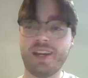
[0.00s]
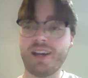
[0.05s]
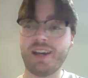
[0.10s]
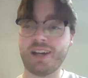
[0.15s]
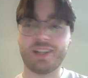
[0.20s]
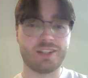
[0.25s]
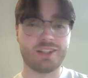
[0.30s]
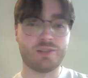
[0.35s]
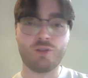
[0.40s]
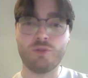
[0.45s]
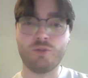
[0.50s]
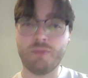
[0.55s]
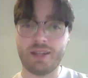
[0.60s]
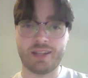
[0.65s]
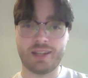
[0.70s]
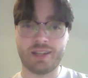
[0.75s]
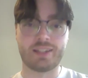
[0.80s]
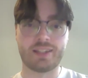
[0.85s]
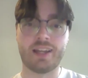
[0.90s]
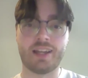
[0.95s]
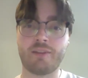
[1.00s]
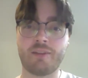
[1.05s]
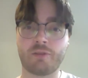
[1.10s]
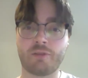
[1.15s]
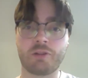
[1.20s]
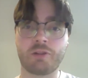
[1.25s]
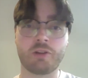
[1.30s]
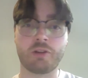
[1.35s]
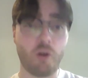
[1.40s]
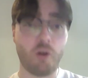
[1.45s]
2 minutes later
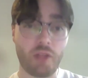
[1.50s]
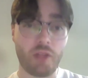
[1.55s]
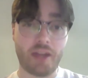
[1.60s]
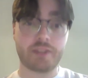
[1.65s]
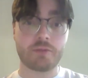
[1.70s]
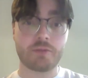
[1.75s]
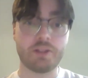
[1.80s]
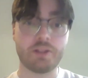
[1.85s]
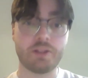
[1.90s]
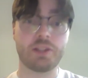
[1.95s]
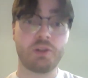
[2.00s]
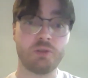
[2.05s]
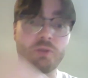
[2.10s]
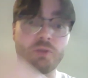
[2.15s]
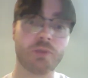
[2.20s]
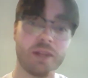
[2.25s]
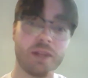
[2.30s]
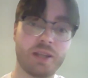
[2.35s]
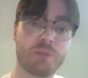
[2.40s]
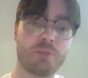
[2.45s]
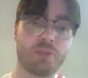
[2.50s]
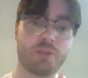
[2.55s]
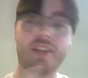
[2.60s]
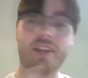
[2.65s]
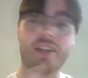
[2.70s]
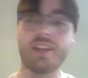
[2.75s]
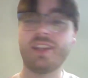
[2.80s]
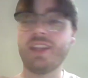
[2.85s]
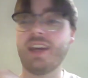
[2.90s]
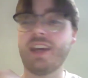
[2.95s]
and gone, oh, that's a really good, we need to put
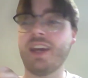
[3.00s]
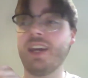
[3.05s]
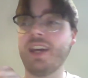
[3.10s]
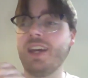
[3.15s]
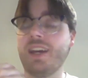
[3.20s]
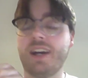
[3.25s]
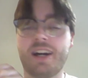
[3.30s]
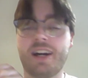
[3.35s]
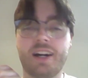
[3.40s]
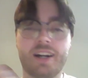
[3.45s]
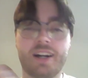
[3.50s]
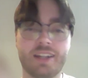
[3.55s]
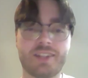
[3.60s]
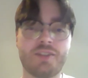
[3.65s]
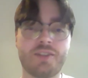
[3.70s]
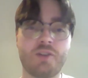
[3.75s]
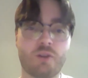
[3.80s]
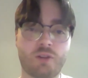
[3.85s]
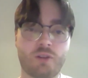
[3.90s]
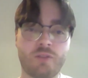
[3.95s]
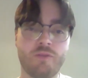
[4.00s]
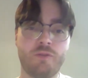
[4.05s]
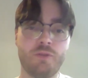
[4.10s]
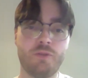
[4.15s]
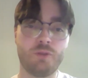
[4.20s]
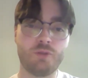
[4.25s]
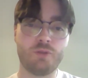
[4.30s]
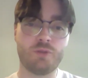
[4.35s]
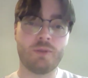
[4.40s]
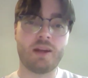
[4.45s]
that in there. And to not
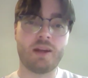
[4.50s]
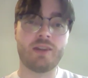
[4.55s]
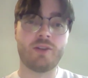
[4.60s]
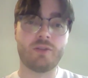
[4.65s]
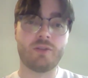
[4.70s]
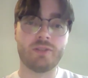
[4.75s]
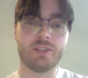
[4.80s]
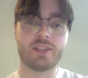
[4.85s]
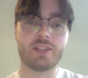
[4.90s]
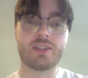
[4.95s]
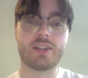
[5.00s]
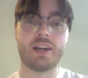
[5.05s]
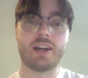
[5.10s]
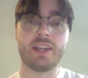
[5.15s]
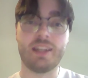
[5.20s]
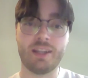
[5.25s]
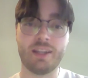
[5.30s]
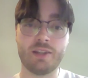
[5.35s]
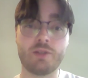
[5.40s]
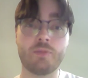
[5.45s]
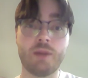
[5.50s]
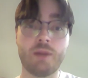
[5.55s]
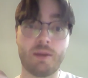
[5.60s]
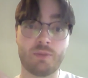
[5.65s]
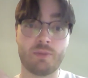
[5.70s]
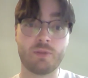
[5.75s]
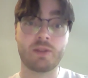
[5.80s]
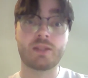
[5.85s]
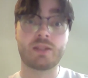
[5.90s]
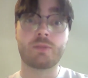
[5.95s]
confuse my novice, I needed to be able
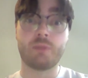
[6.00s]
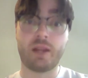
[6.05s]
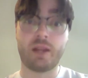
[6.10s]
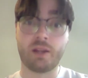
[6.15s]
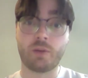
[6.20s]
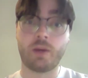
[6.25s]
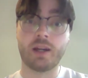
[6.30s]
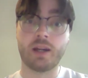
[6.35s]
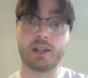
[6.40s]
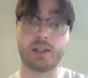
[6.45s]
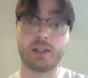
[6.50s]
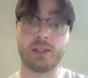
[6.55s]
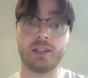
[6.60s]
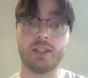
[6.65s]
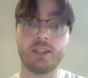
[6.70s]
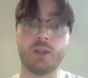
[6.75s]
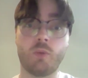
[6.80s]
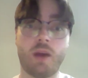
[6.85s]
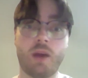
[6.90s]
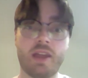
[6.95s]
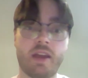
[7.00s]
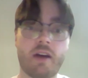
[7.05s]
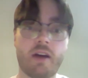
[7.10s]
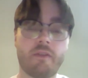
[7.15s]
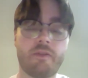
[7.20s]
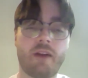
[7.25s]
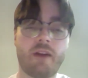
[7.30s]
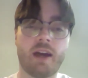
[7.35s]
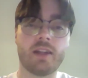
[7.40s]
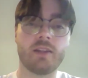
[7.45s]
to explain quite clearly where that
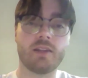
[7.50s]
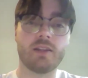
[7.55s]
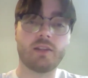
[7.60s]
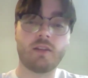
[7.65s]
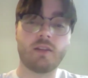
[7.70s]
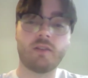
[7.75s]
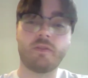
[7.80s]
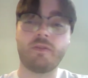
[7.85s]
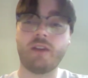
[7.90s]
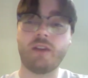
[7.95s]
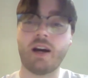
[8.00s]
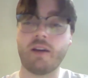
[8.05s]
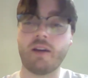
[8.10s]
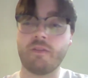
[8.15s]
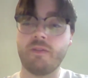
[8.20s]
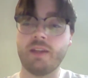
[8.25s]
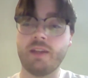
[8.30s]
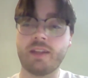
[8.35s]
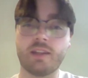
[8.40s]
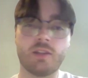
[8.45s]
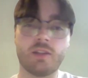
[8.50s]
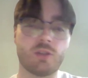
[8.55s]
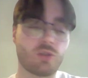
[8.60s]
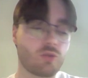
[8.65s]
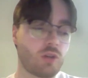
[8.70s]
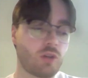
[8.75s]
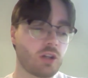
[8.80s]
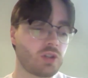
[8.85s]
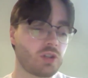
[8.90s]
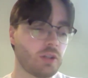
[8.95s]
fit in the
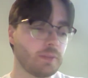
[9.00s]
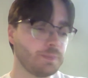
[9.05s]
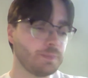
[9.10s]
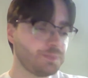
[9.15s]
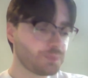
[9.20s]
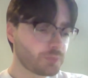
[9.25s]
structure.